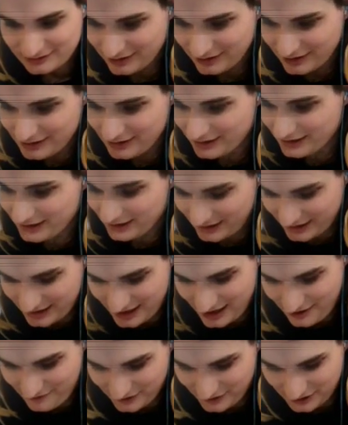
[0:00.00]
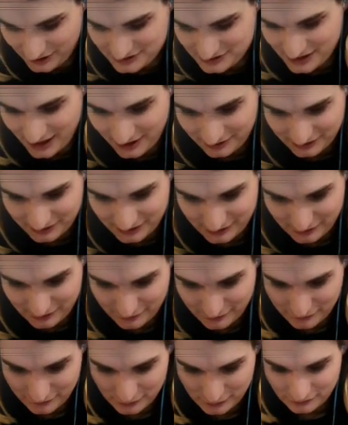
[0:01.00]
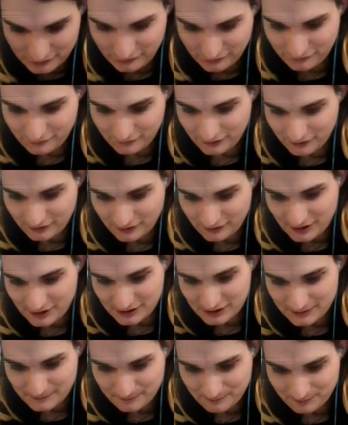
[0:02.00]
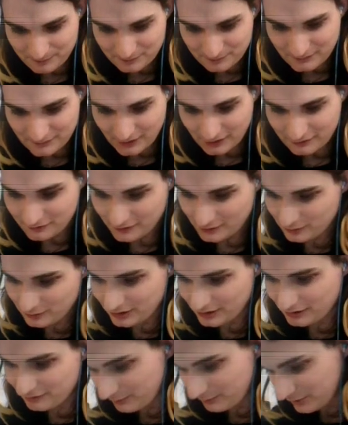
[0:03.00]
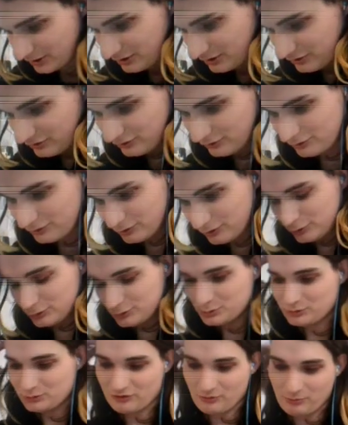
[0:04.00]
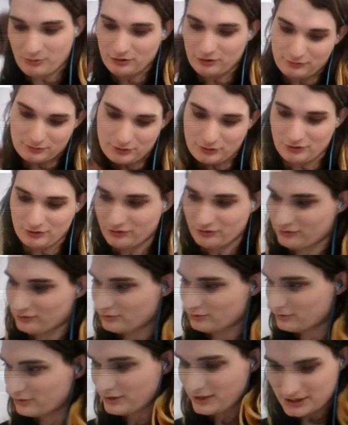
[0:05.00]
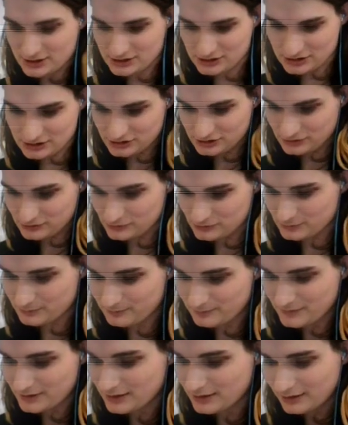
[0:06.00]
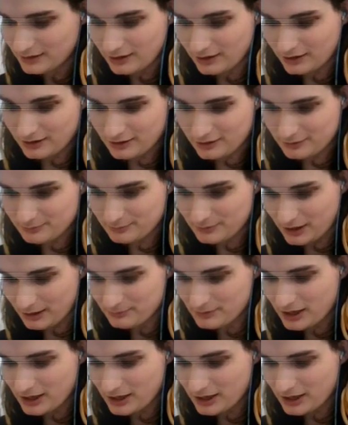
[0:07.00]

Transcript: have here tallied the votes for if I'm gonna do Crucible of Worlds or Ancient Tomb. I'm